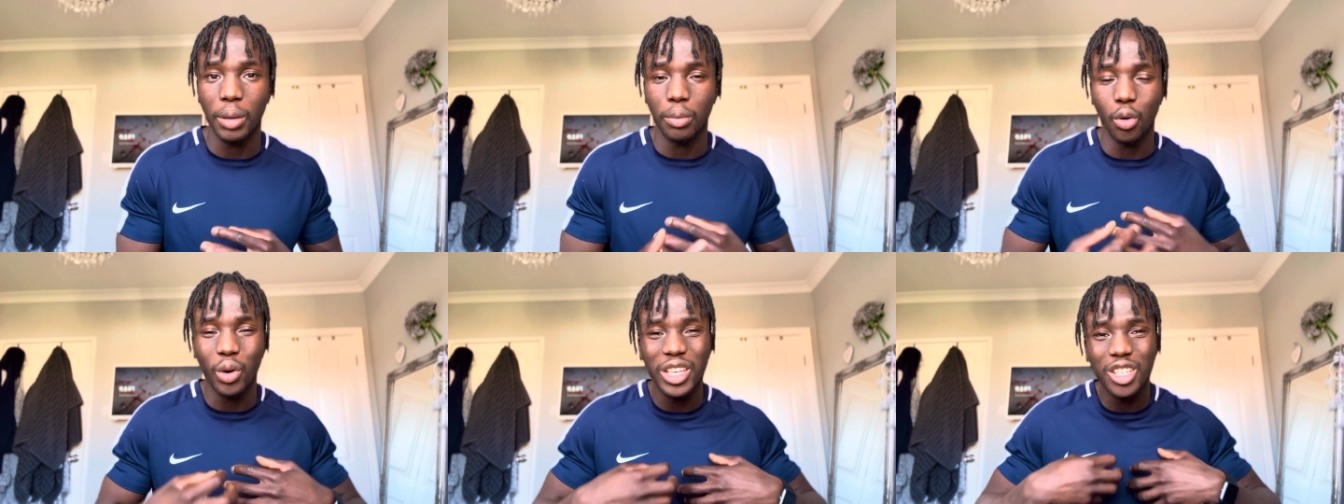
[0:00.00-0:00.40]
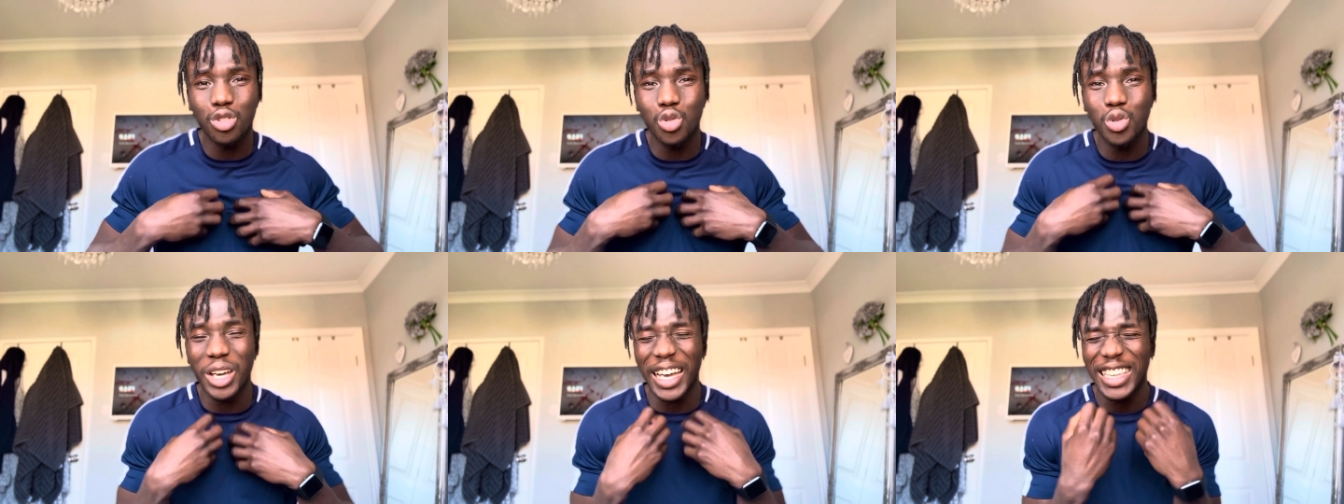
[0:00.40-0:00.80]
But when you're
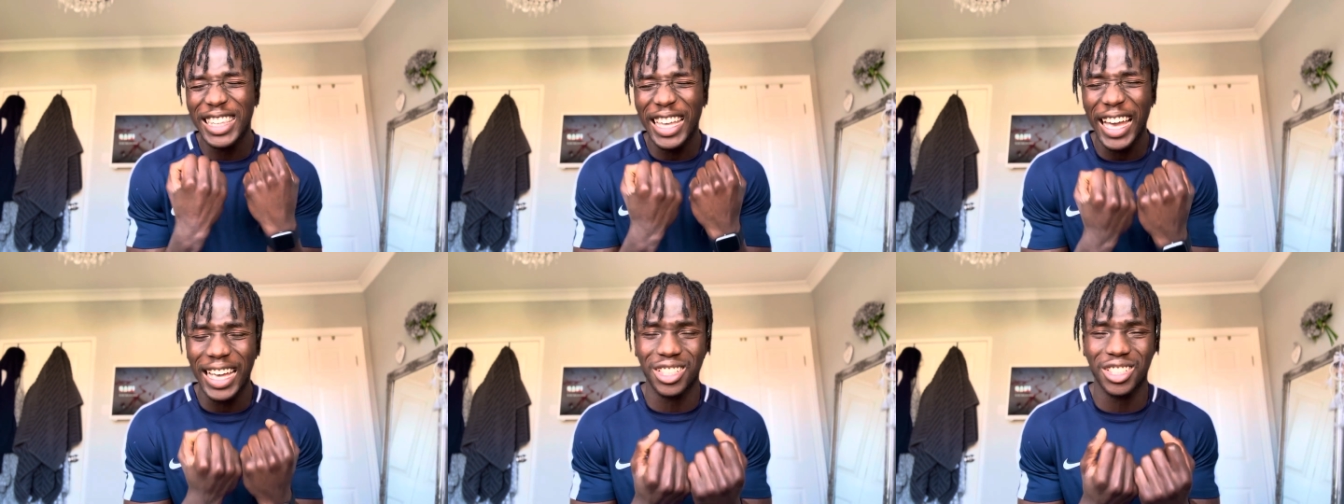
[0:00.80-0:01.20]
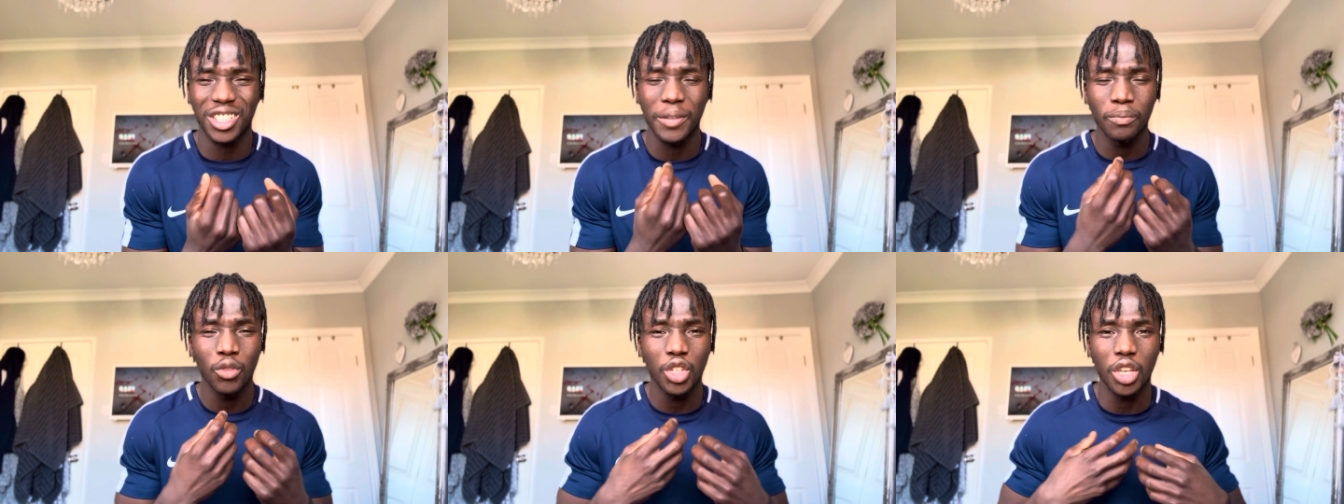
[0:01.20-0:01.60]
too attached,
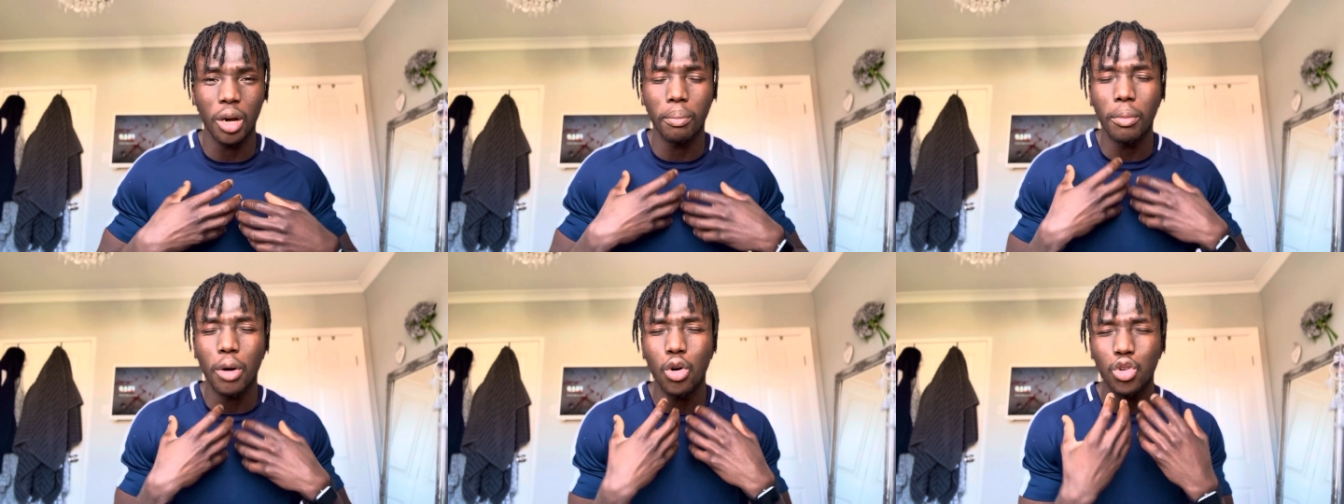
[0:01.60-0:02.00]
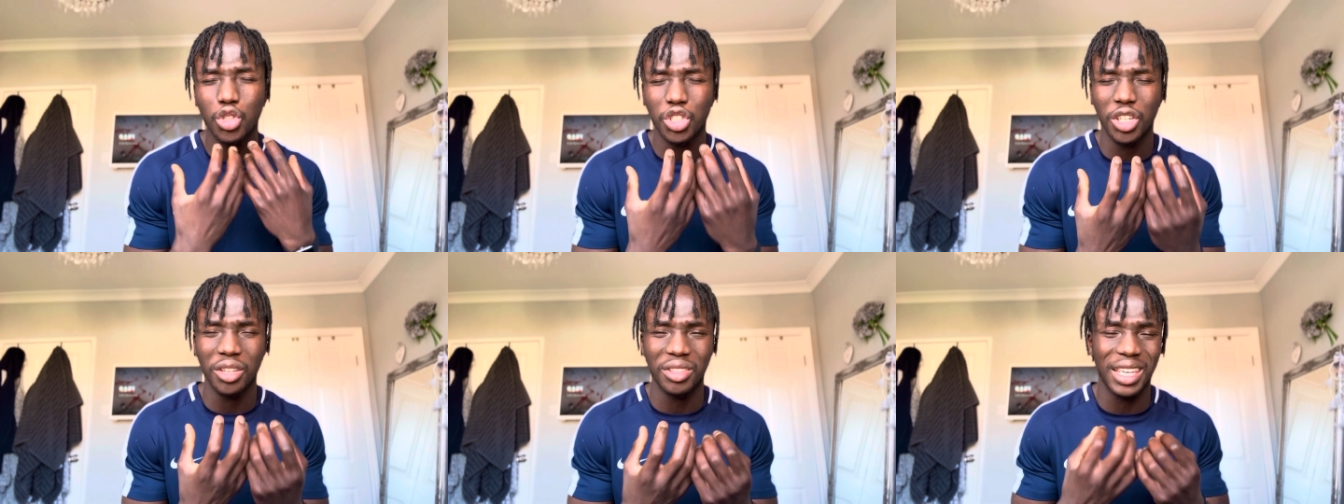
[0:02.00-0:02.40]
your
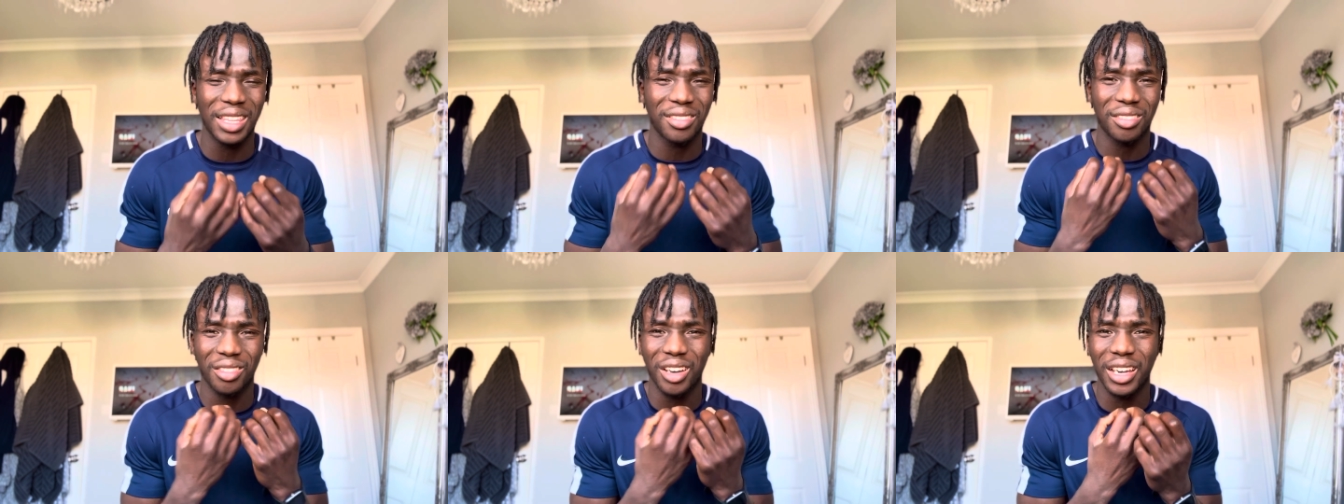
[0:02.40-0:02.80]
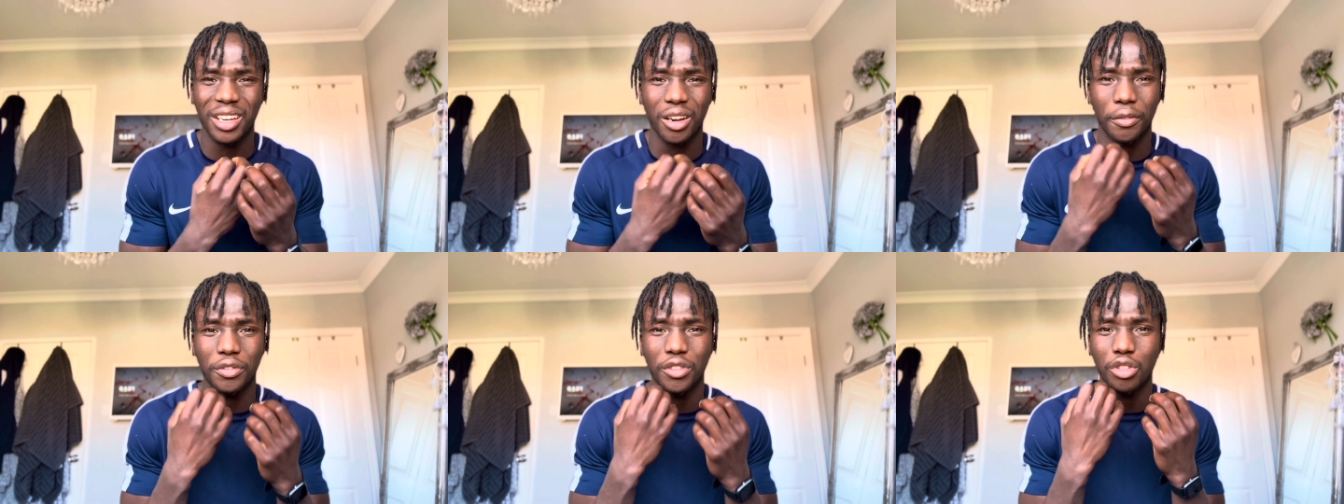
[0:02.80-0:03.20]
emotion is inside
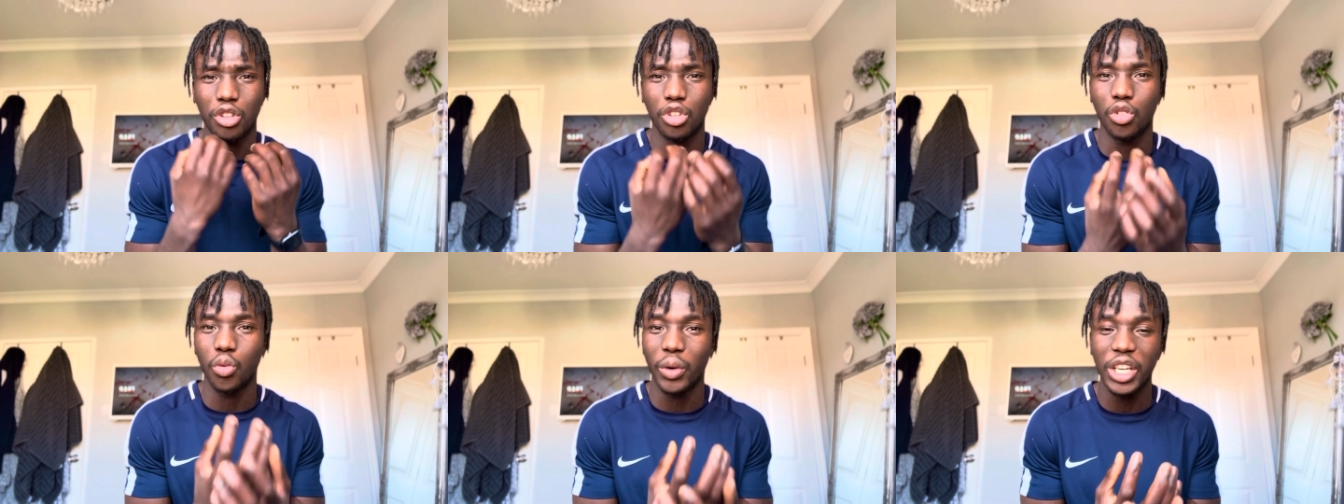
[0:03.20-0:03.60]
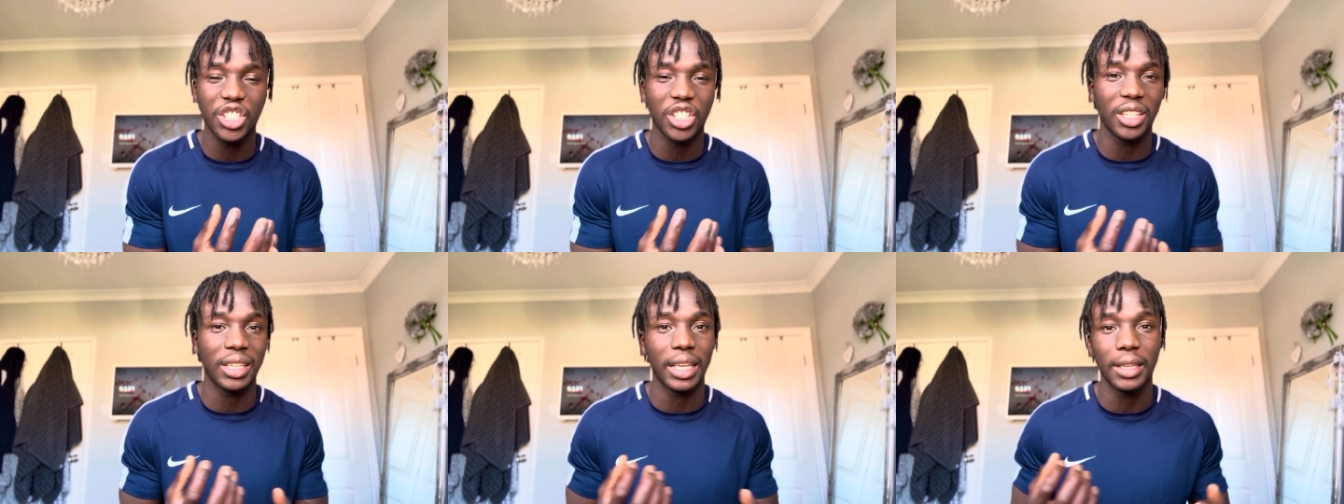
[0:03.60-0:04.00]
of the
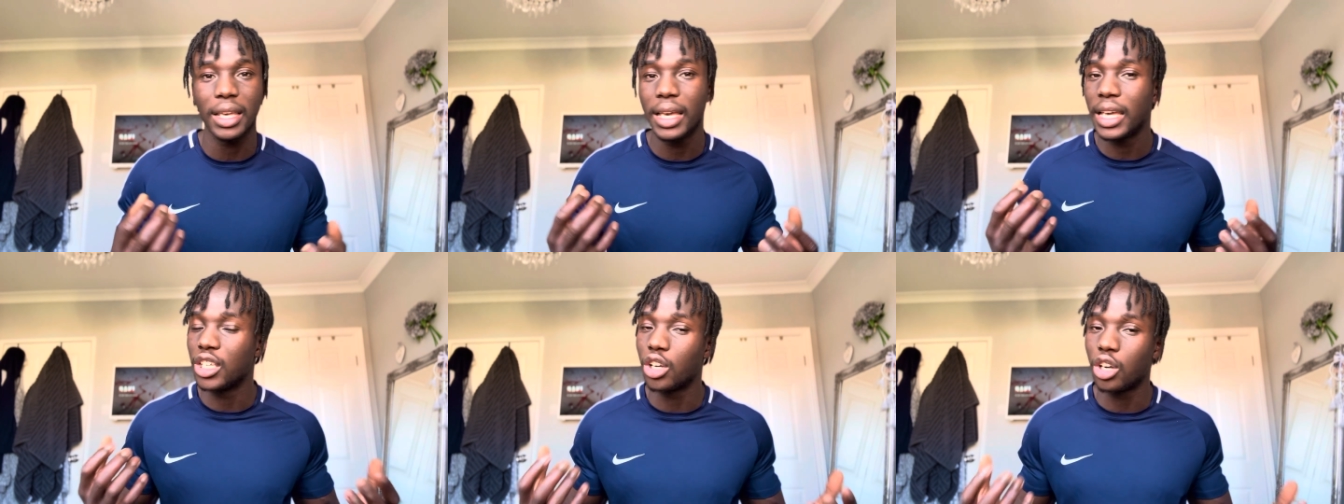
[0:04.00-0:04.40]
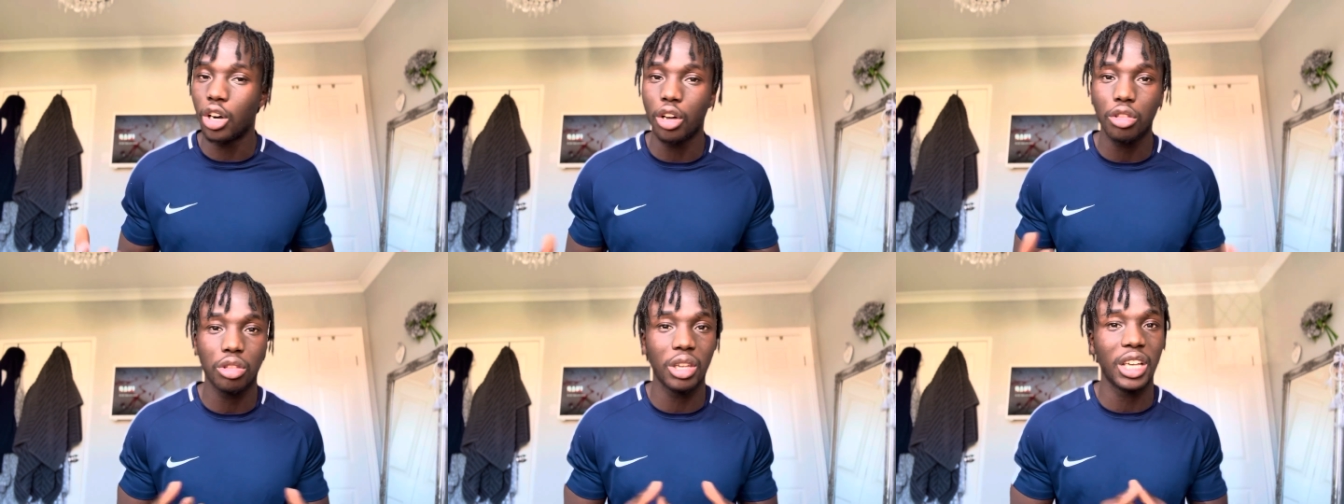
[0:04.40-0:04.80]
situation, then you're
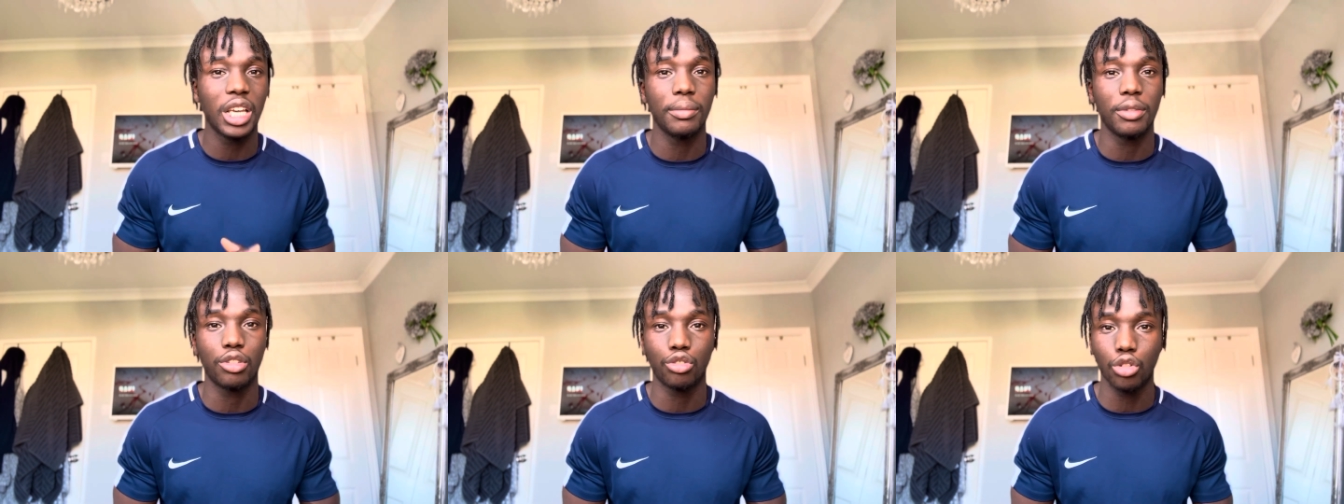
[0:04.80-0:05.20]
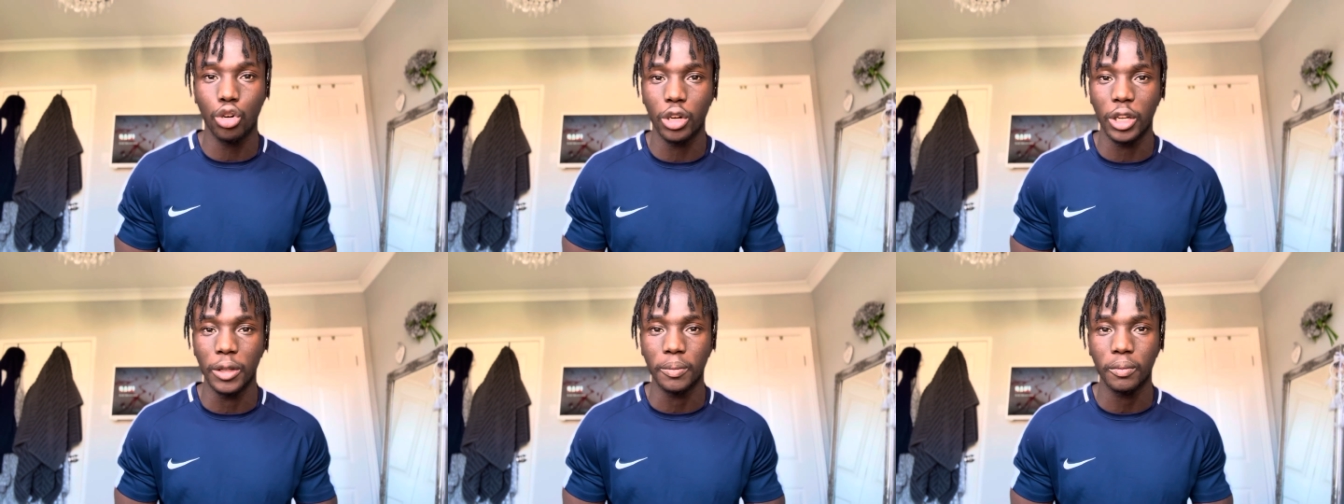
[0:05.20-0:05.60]
constantly going to be
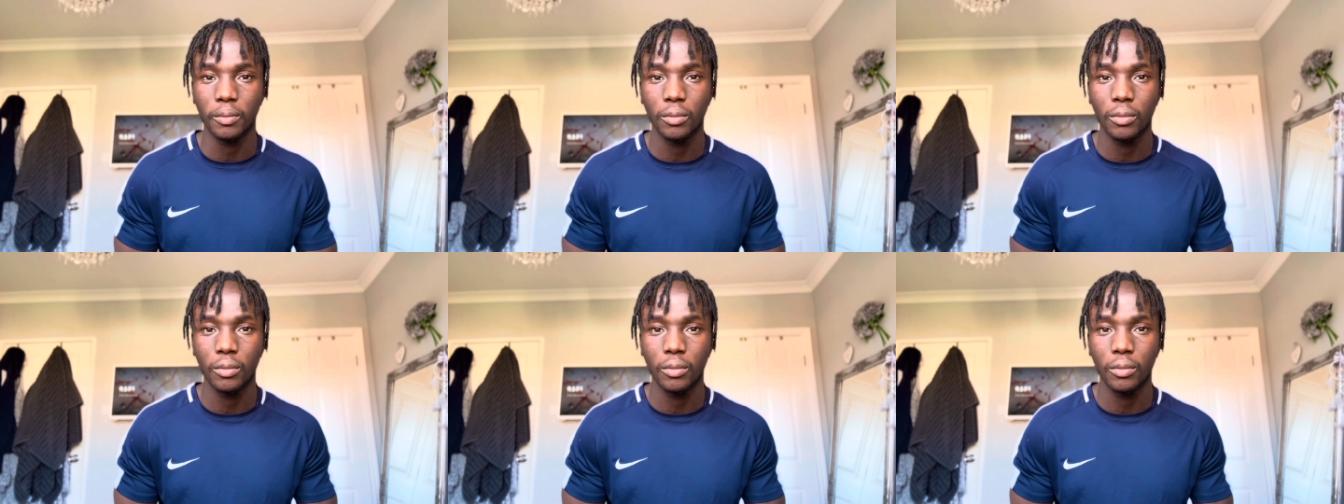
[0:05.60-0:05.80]
struggling.